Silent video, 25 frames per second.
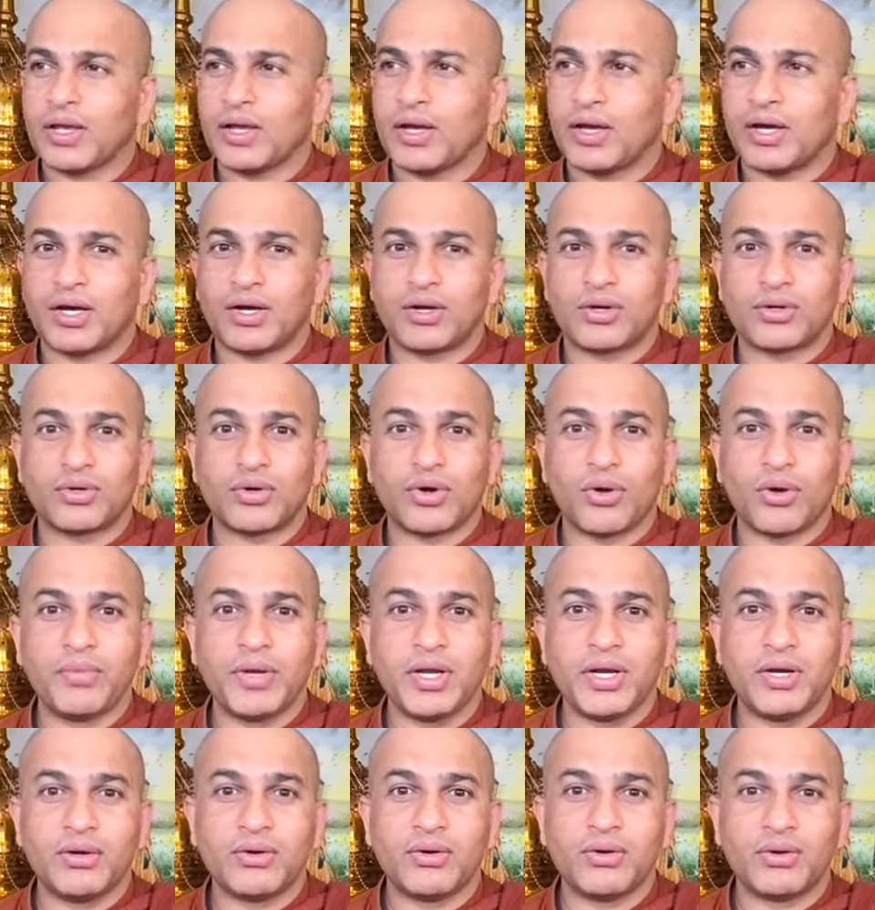a
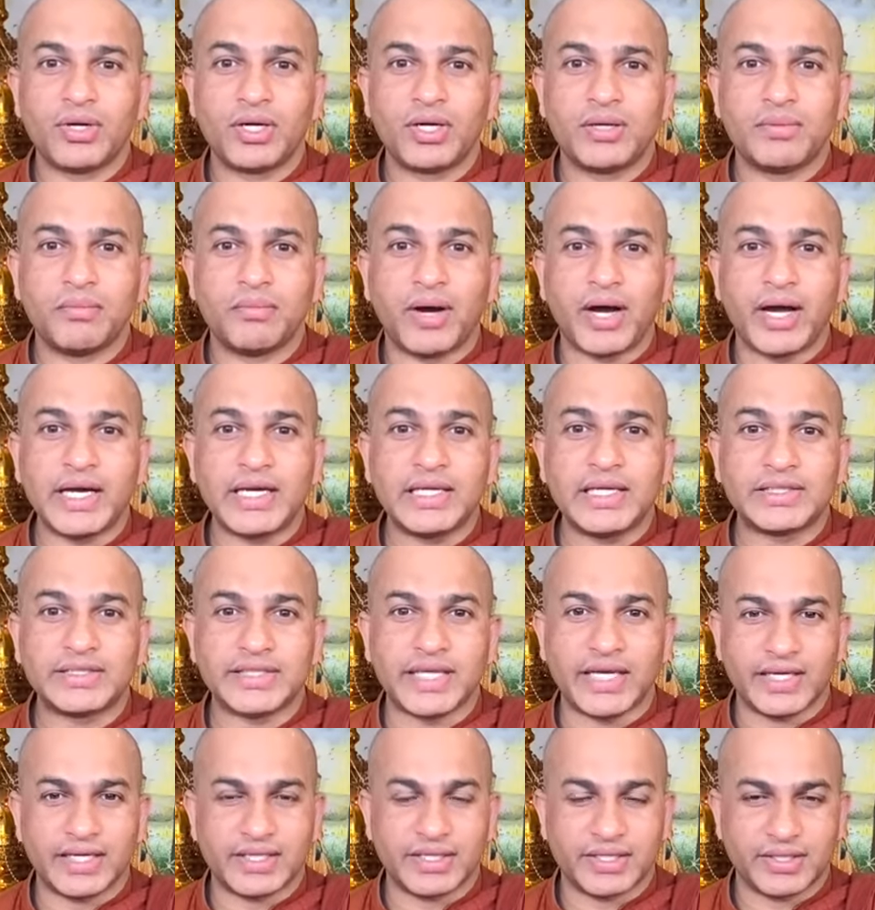Robin Hood
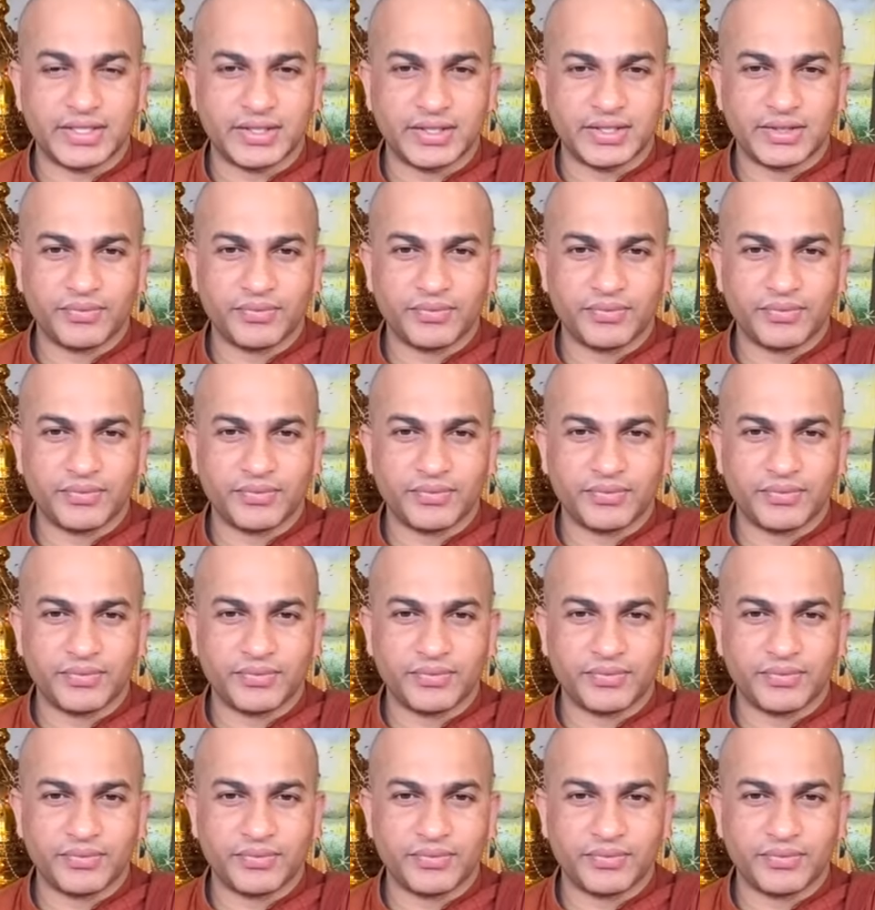mindset.